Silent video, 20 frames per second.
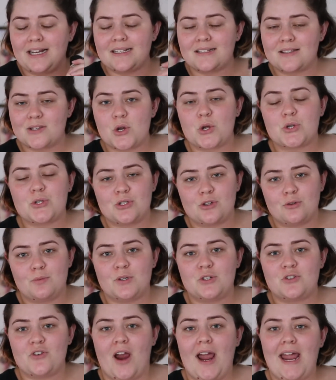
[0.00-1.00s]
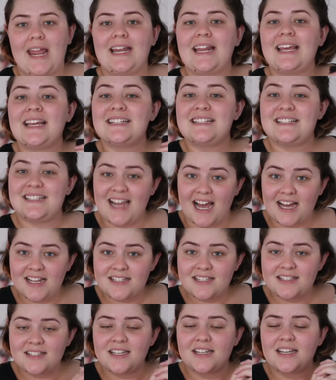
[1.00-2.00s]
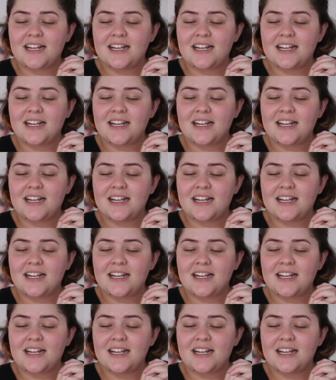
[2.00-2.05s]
it's not super drying, it does